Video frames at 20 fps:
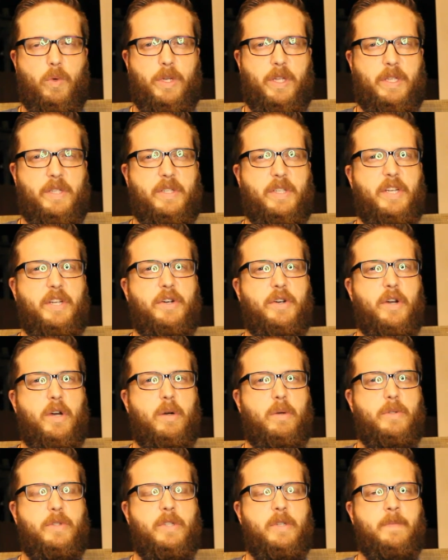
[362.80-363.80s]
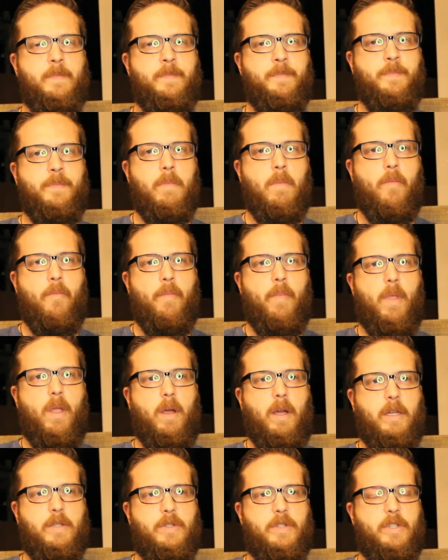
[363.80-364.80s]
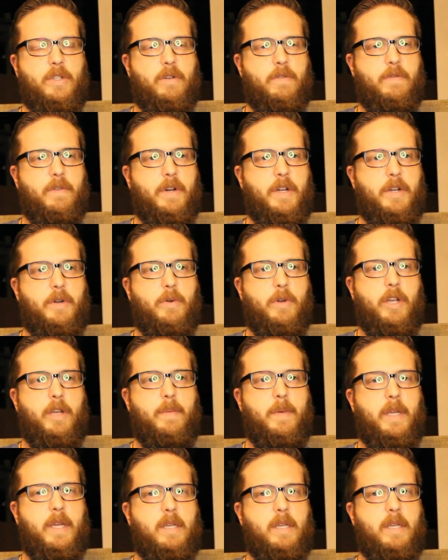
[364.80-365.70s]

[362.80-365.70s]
cedar notes, and still very creamy.